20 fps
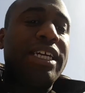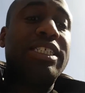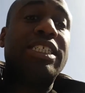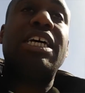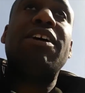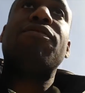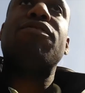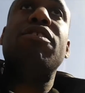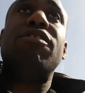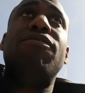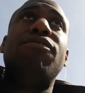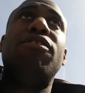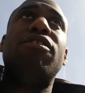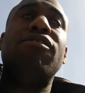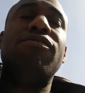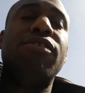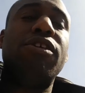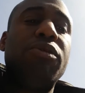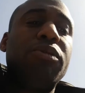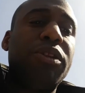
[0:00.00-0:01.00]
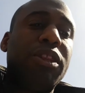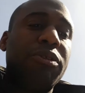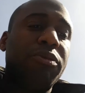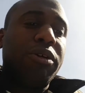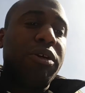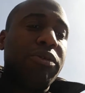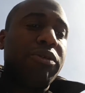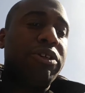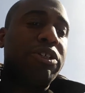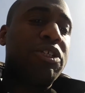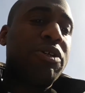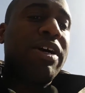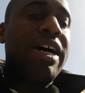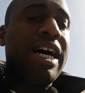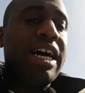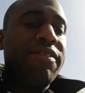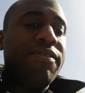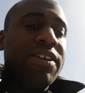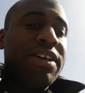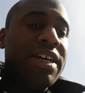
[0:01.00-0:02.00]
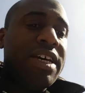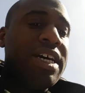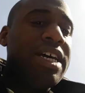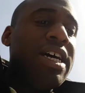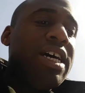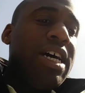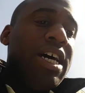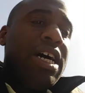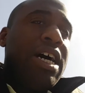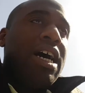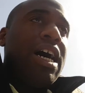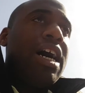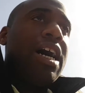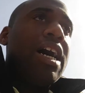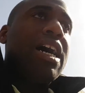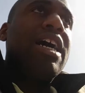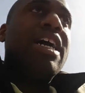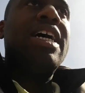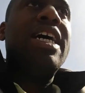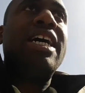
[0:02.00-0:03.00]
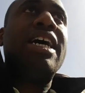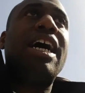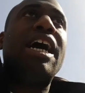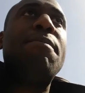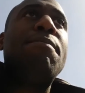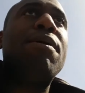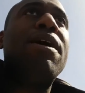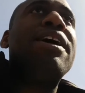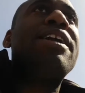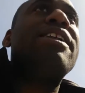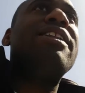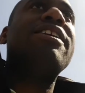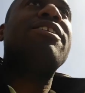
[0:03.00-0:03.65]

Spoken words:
except for the Volvo with the rear-wheel drive. I bought a